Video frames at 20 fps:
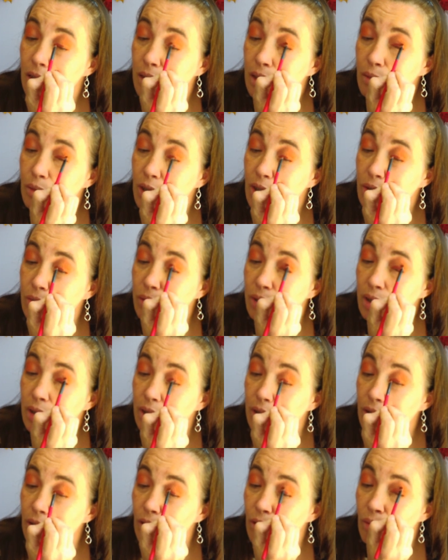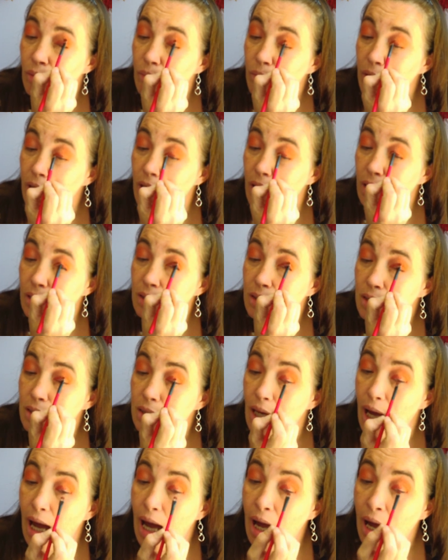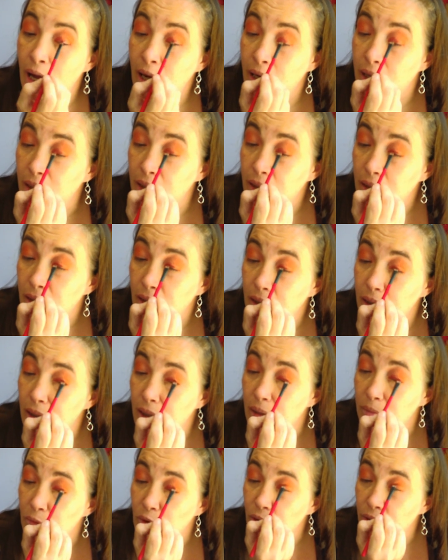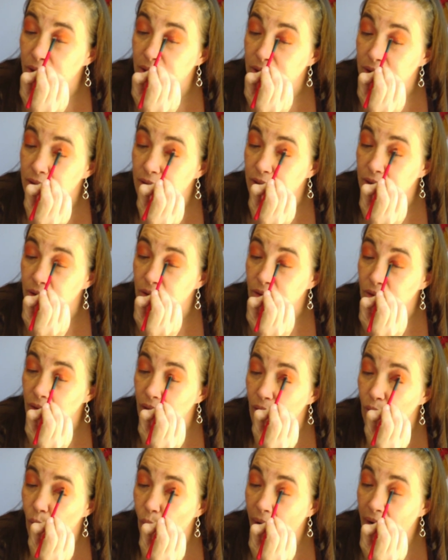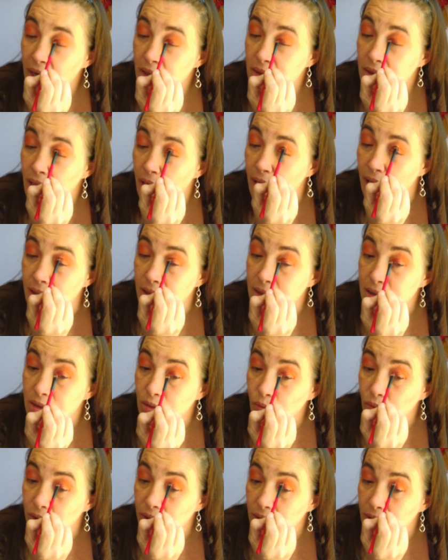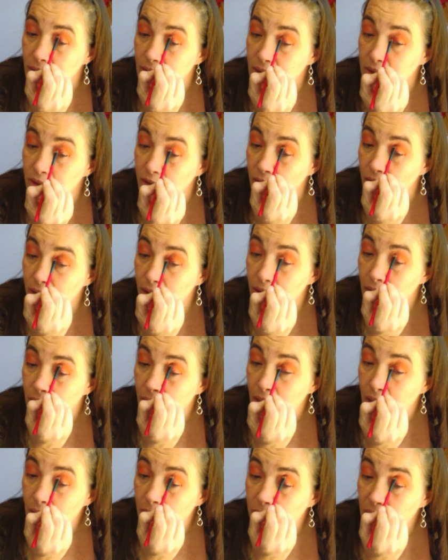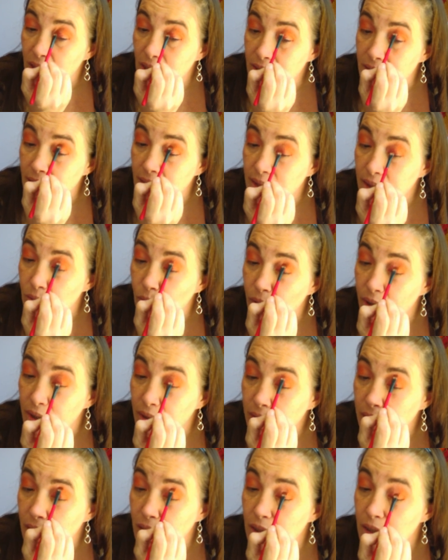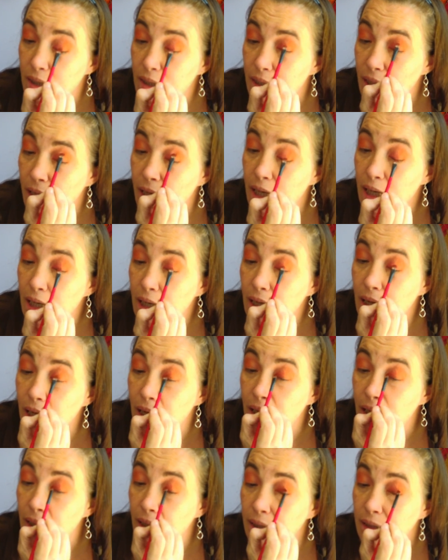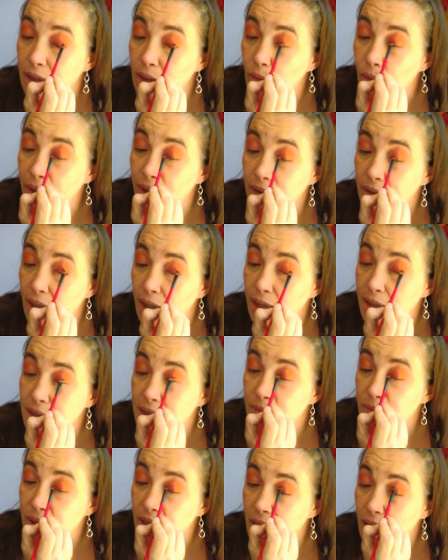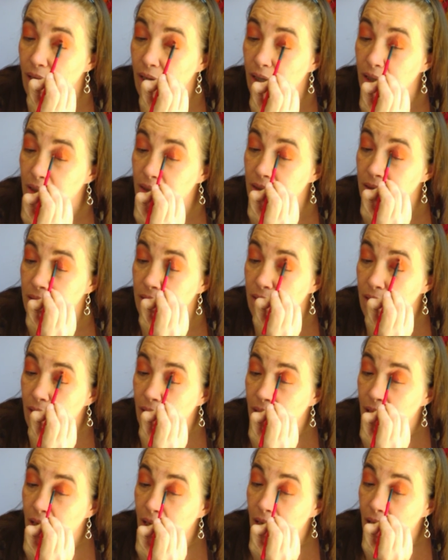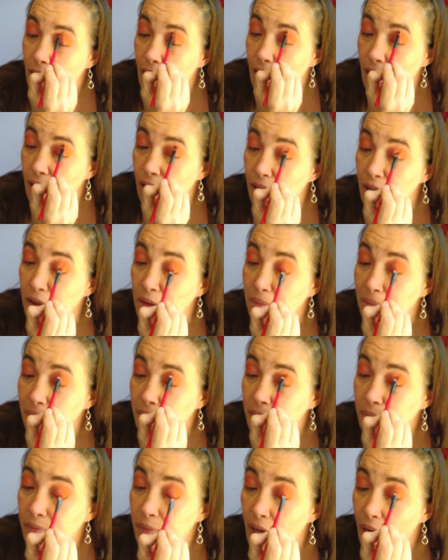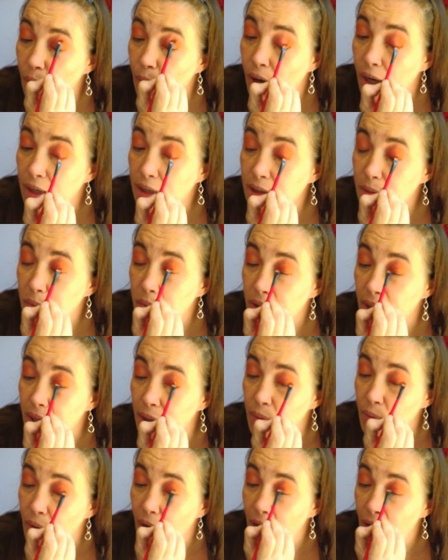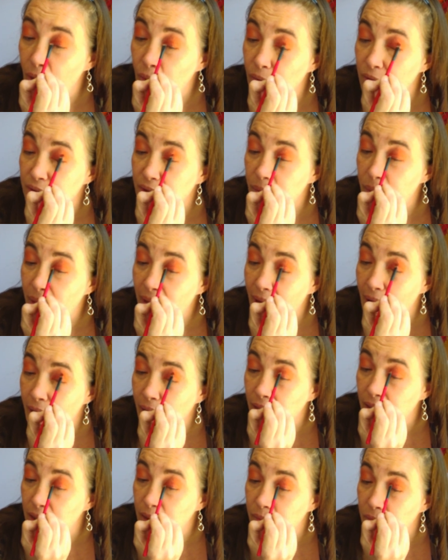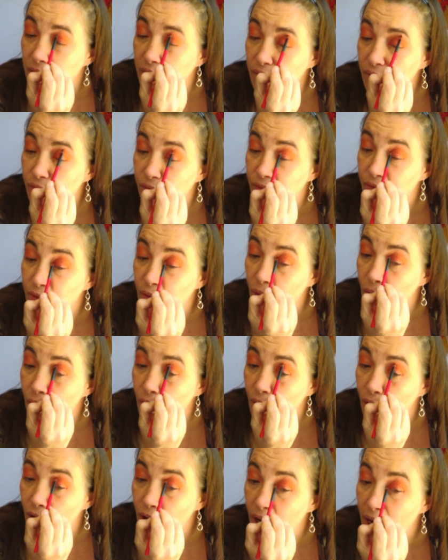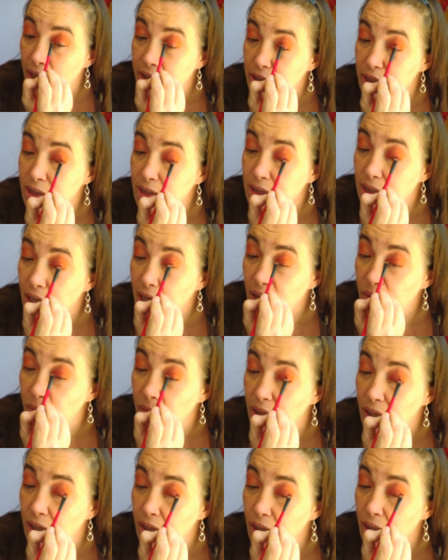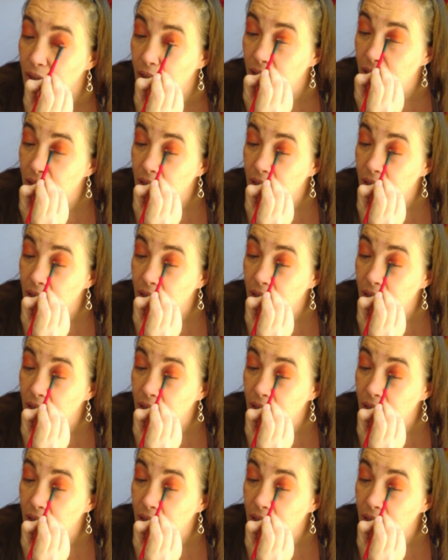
that works really good though, but I am going to do a wear test with this look, because I did wear it the other day, and I did a wear test because I wanted to play around with the palette before I just came in